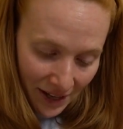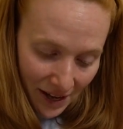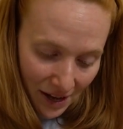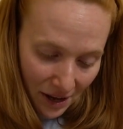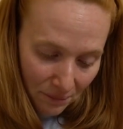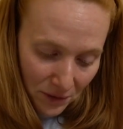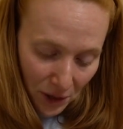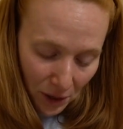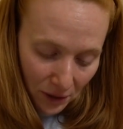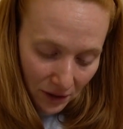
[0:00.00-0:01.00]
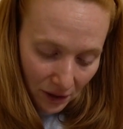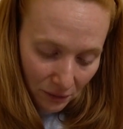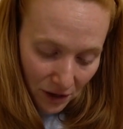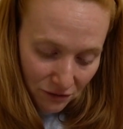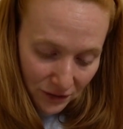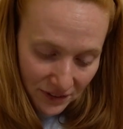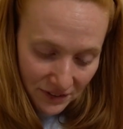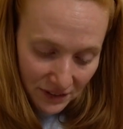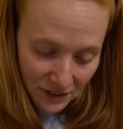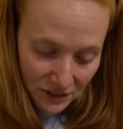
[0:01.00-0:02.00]
Um, there are
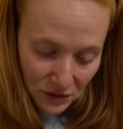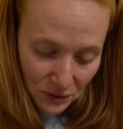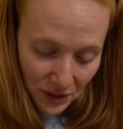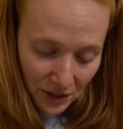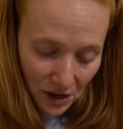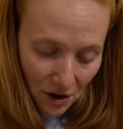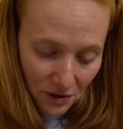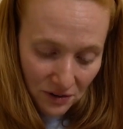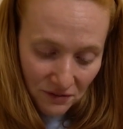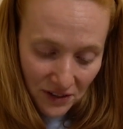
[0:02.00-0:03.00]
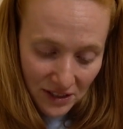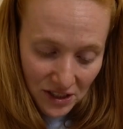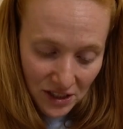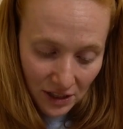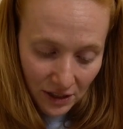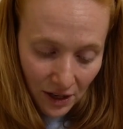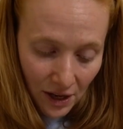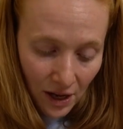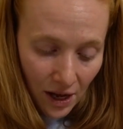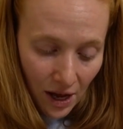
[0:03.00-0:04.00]
references to Leonardo da Vinci
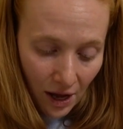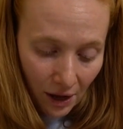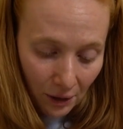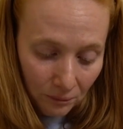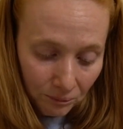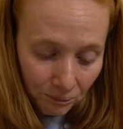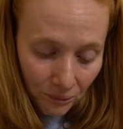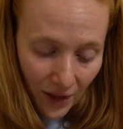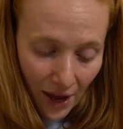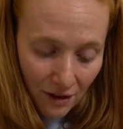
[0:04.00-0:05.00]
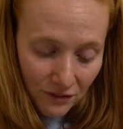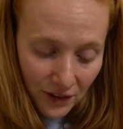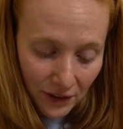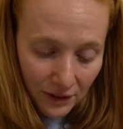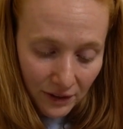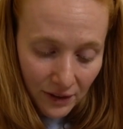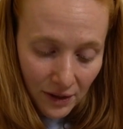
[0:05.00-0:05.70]
um, having